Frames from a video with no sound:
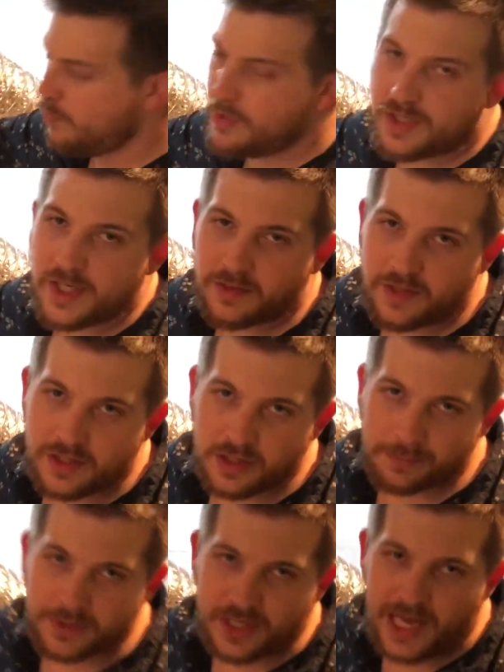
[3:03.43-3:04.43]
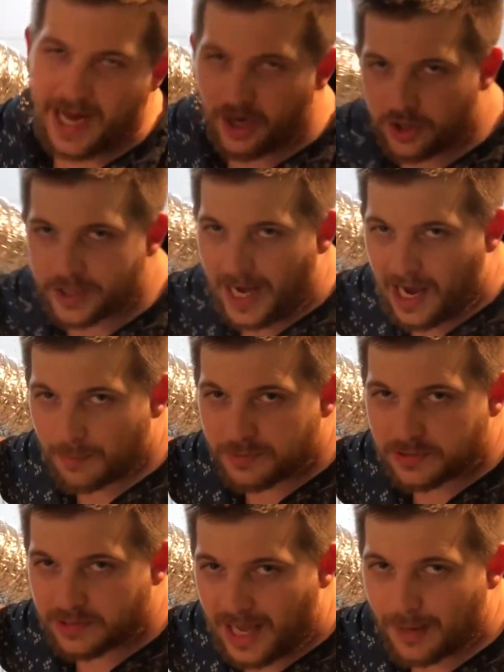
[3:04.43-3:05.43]
we set these up as air-gapped
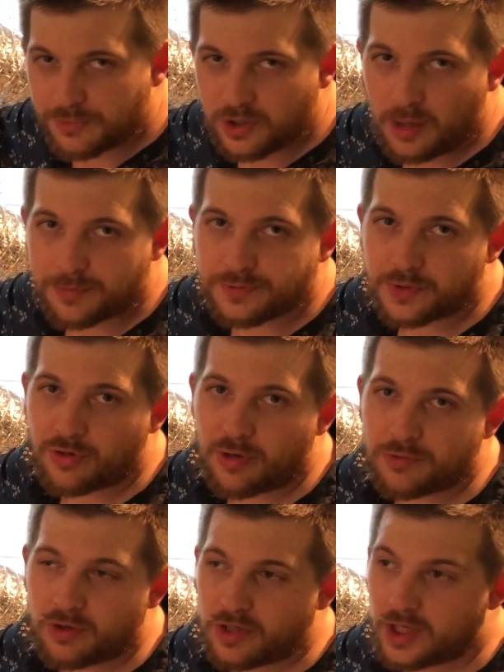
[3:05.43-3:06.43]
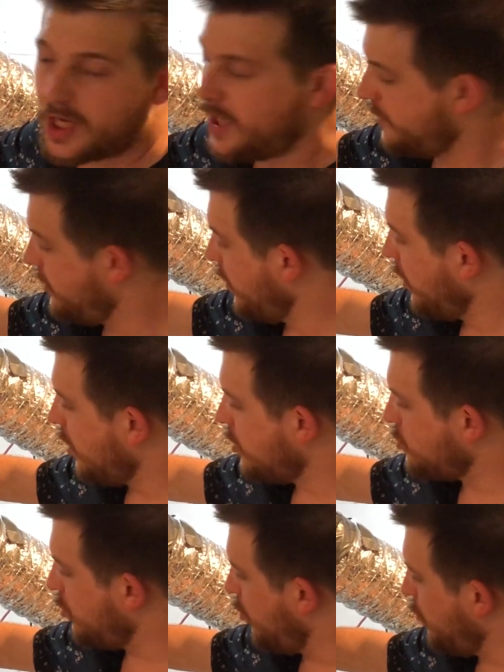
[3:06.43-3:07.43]
laptops for crypto clients.
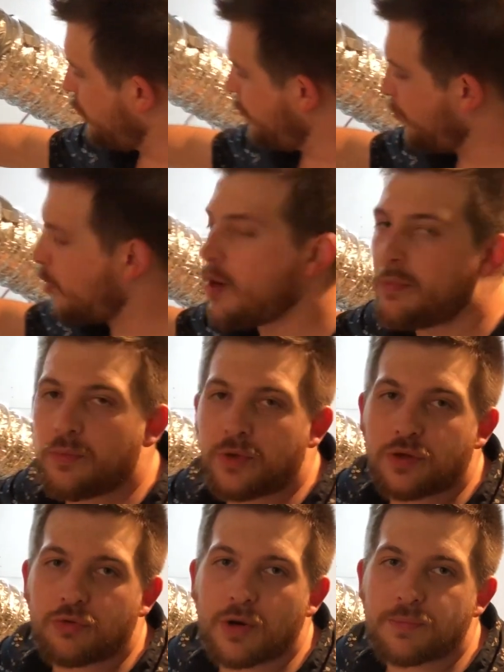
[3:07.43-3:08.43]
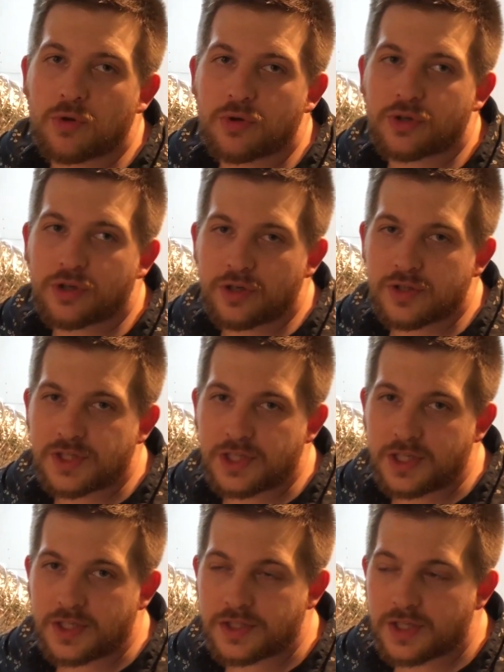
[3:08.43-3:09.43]
So the problem with
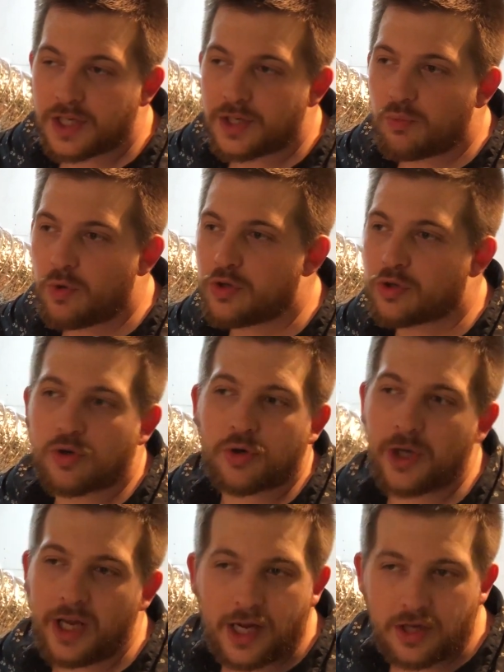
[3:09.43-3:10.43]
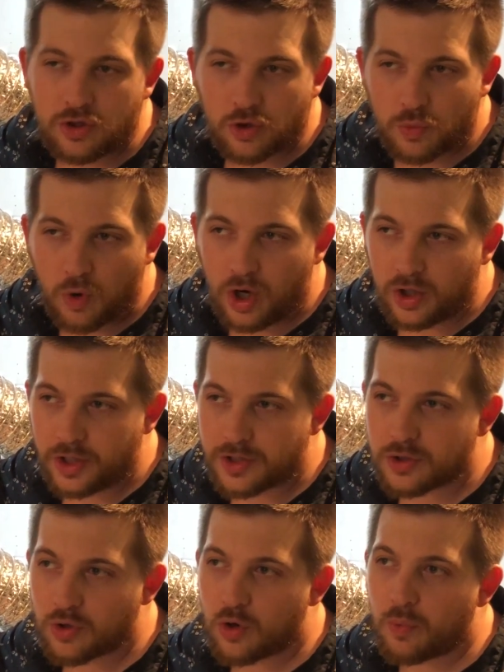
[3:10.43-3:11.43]
cryptocurrency is when you're creating your
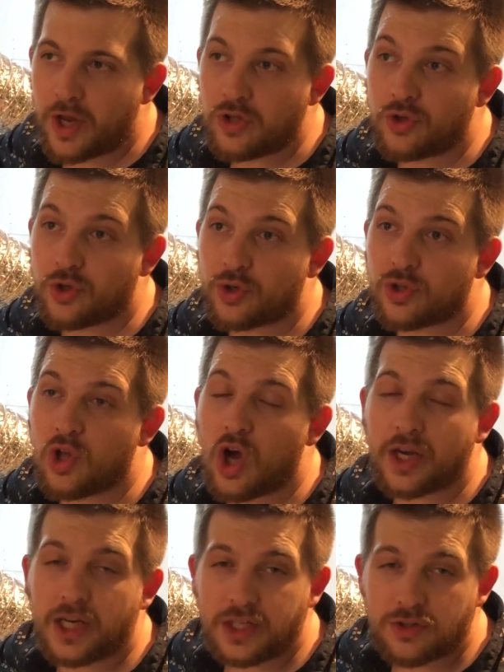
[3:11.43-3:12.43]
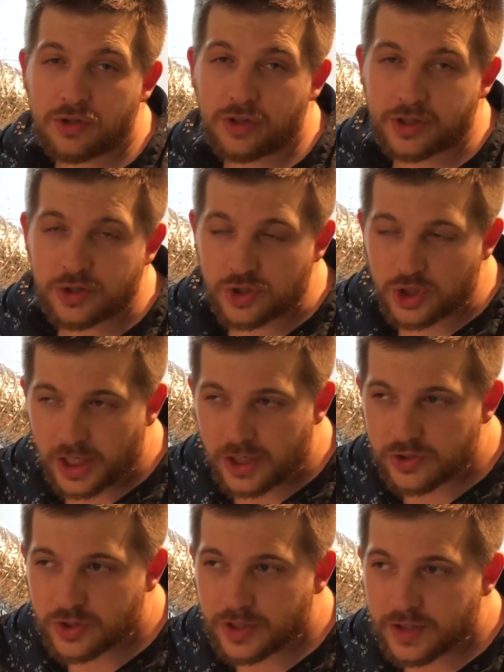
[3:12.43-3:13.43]
wallets or when you're logging into your
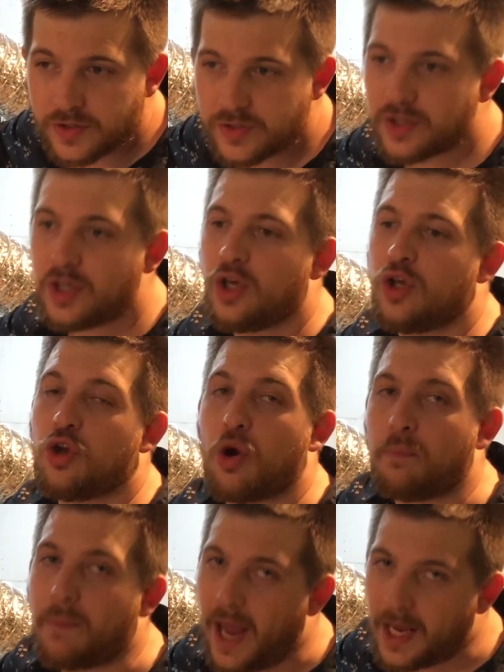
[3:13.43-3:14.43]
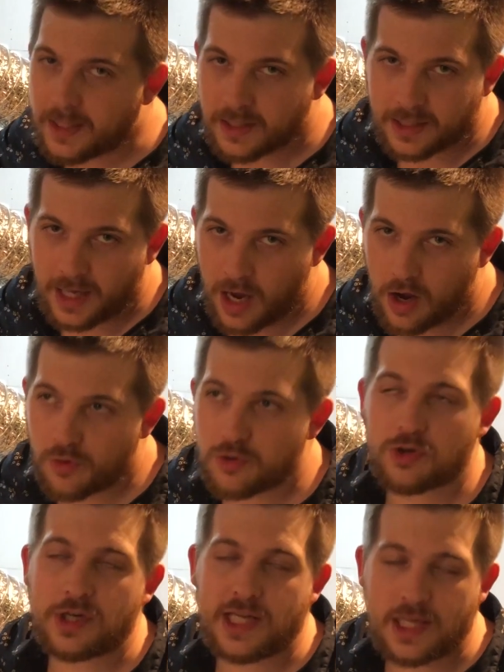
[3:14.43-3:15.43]
exchanges, your bank account,
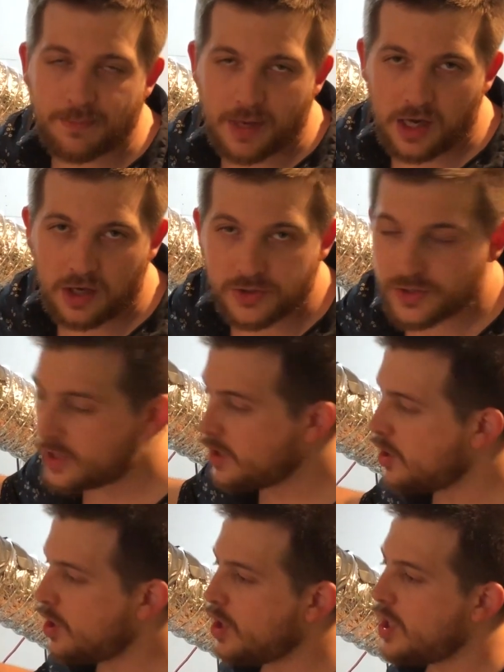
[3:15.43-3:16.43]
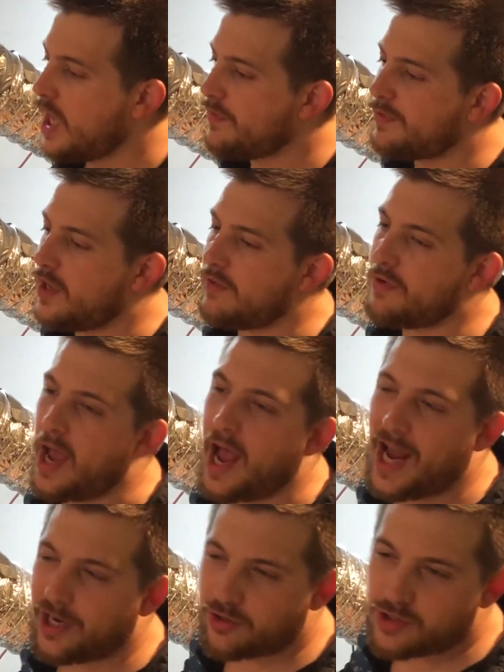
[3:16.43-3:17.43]
your emails. If a
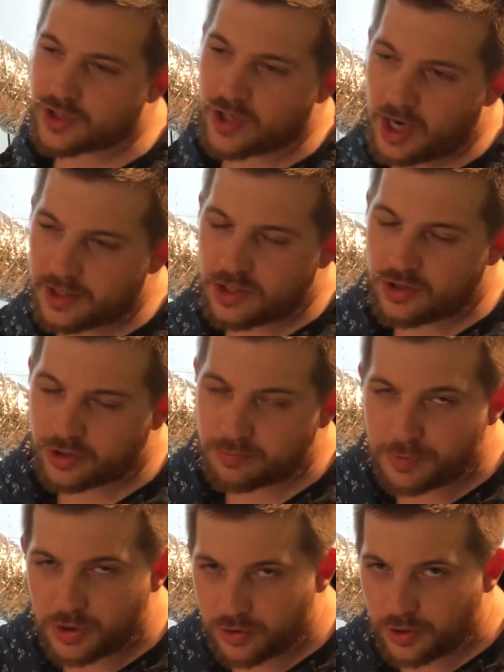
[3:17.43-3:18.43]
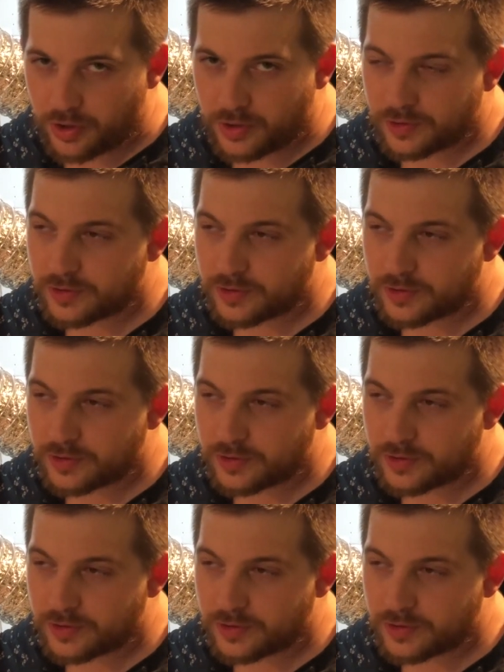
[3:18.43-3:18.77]
hacker has gotten in your computer,